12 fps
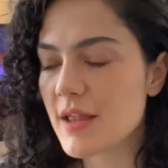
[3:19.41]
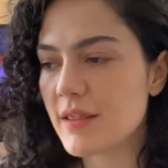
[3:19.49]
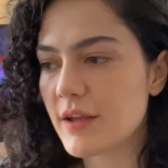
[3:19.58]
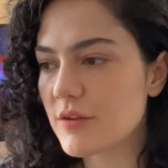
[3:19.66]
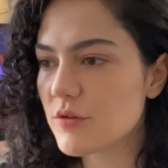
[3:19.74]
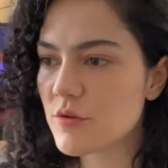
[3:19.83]

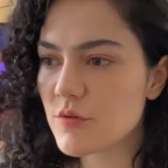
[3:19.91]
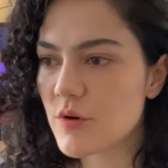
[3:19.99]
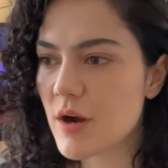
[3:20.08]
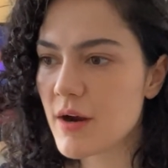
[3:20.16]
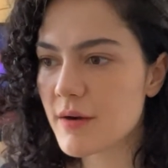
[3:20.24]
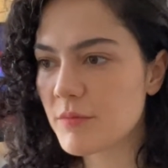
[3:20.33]
like you
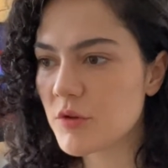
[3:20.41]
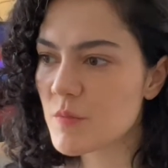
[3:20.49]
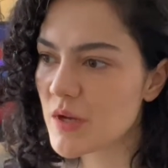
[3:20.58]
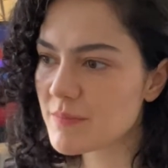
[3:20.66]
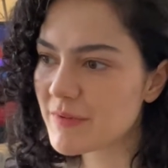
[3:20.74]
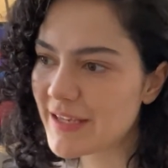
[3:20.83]

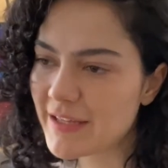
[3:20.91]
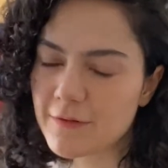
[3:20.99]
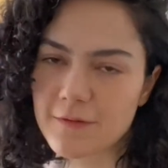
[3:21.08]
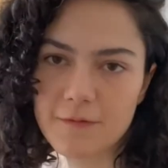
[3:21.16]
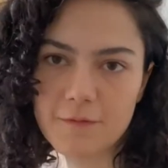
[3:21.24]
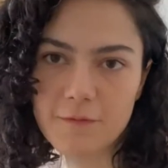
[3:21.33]
might
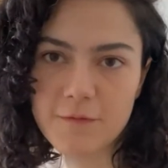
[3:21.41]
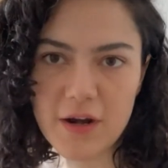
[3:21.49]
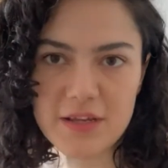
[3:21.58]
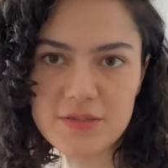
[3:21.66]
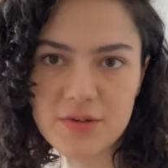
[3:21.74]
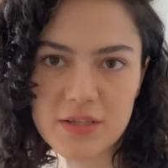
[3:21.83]
get
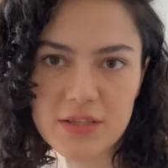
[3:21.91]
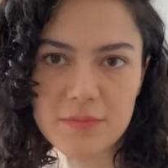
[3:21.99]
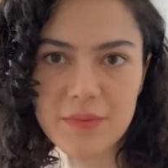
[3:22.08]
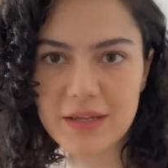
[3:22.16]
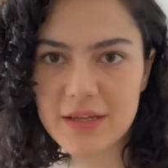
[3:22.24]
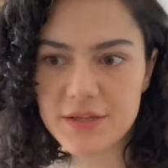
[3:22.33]
frustrated
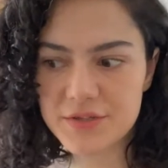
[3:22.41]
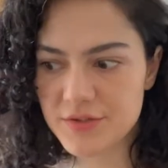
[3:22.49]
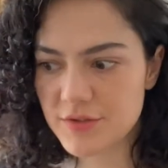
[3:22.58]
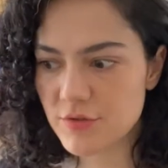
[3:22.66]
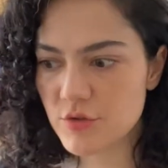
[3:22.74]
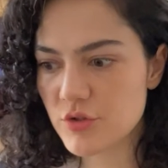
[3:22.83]

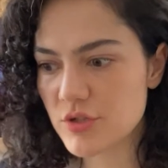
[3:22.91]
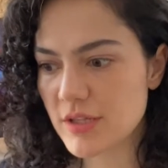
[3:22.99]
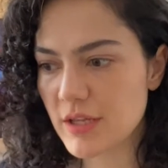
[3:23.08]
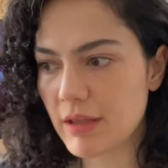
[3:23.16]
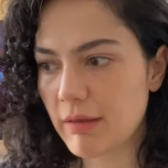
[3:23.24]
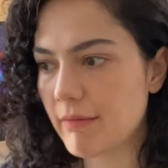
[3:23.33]
because
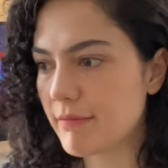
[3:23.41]
usually